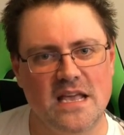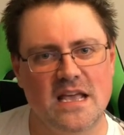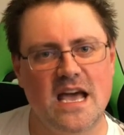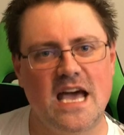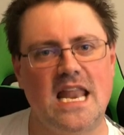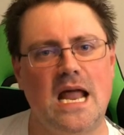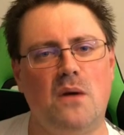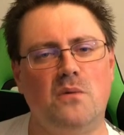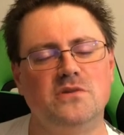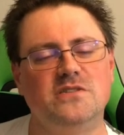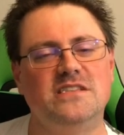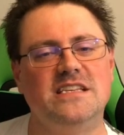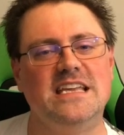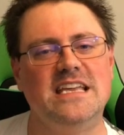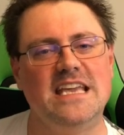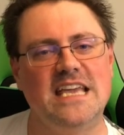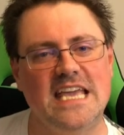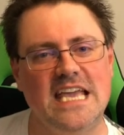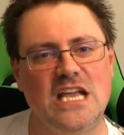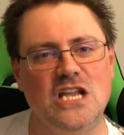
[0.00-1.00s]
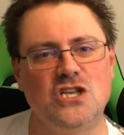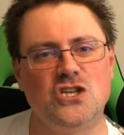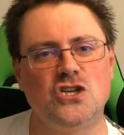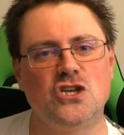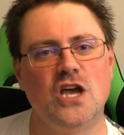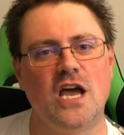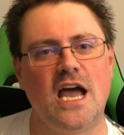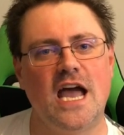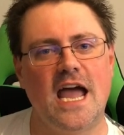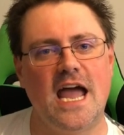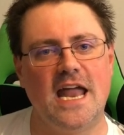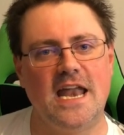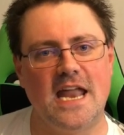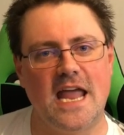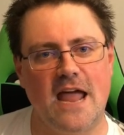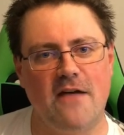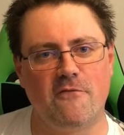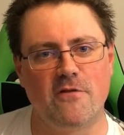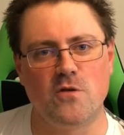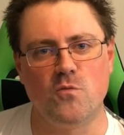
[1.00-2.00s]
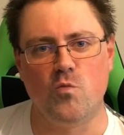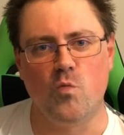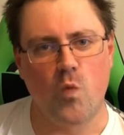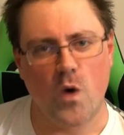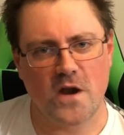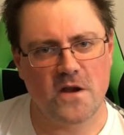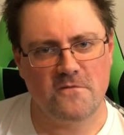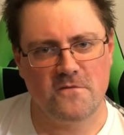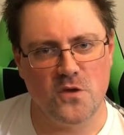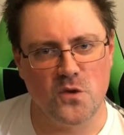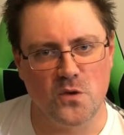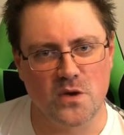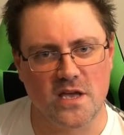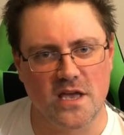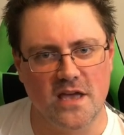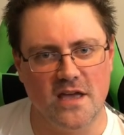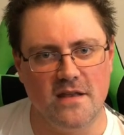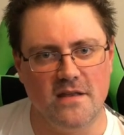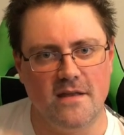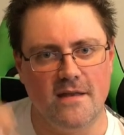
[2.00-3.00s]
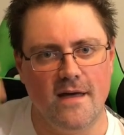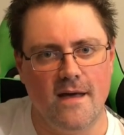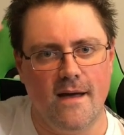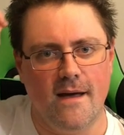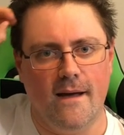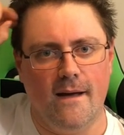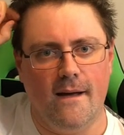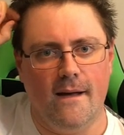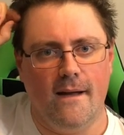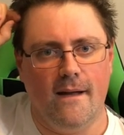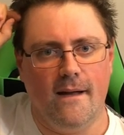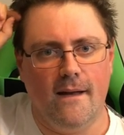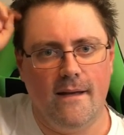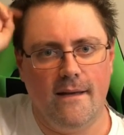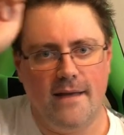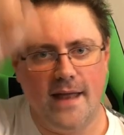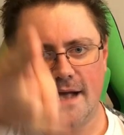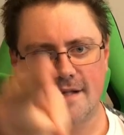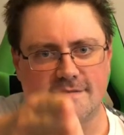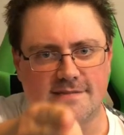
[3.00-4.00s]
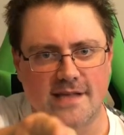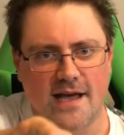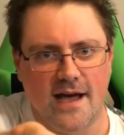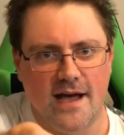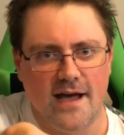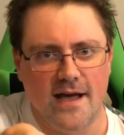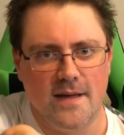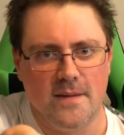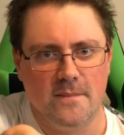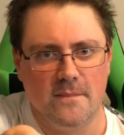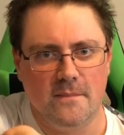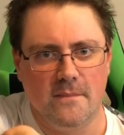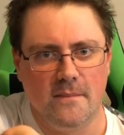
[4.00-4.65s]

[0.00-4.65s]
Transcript: and I will see each and every one of you again next time.